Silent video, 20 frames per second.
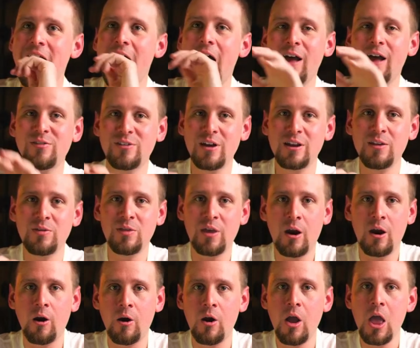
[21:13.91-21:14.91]
I said in
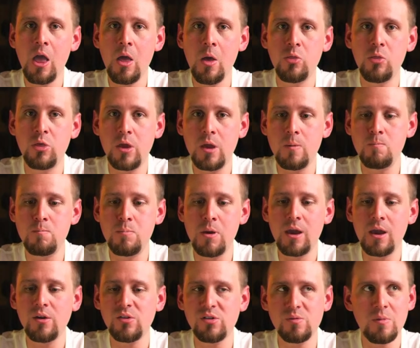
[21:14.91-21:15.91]
there, the
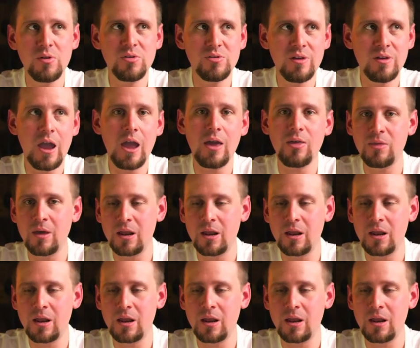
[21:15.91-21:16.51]
biggest mistake